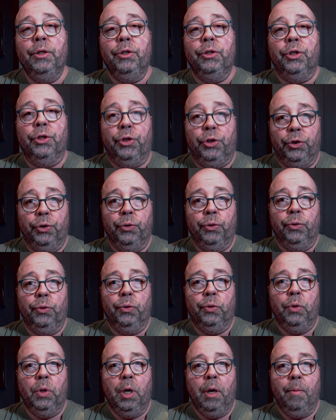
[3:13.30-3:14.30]
to
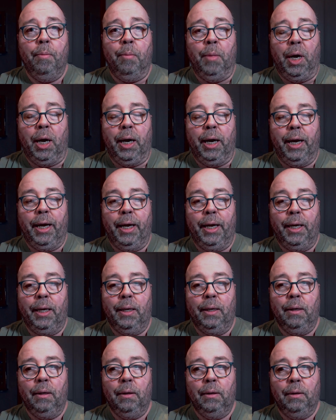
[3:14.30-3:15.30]
do
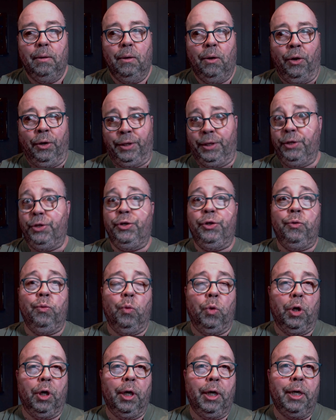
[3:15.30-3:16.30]
my audition
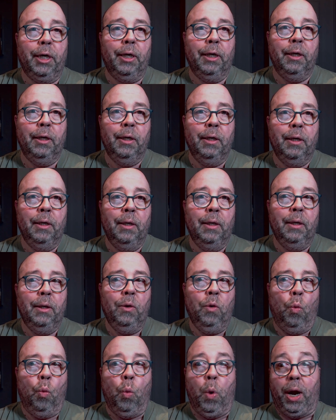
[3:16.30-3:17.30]
work
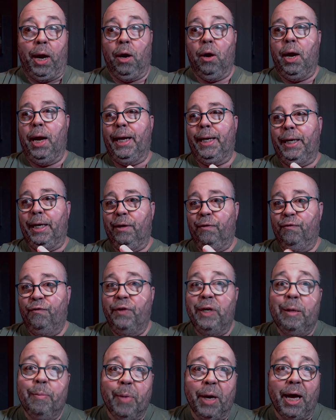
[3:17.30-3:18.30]
where I get
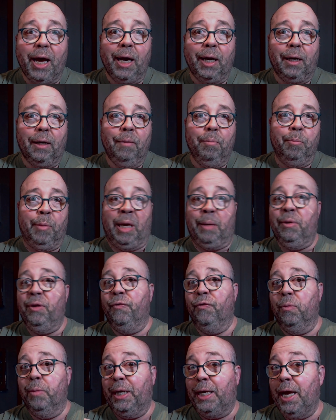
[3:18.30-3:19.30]
feedback, maybe
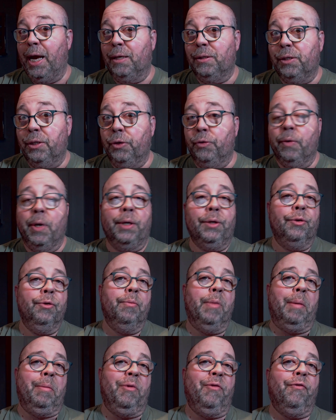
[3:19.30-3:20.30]
from a casting director,
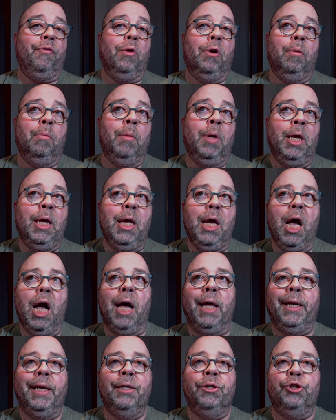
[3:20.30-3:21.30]
maybe from
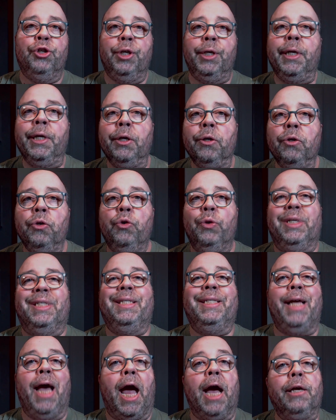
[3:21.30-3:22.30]
an engineer who is
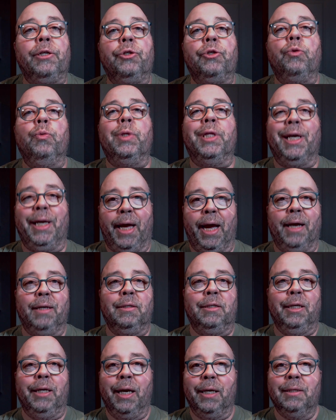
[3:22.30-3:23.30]
tasked with a
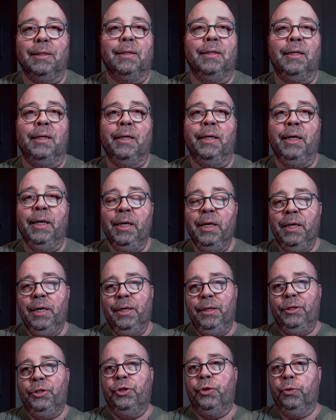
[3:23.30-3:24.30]
casting entity
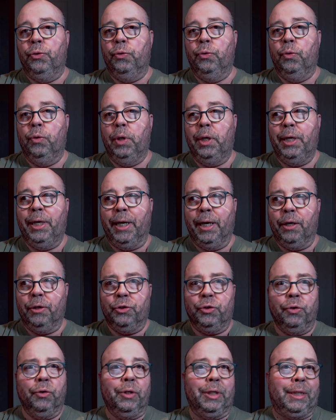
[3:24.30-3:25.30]
to get a
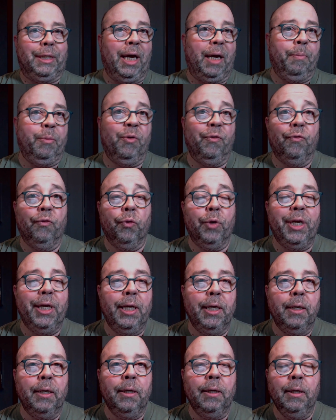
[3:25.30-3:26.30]
certain type of
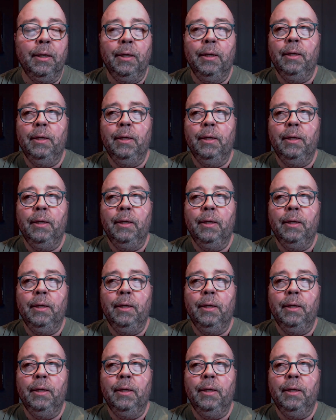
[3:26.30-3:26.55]
read.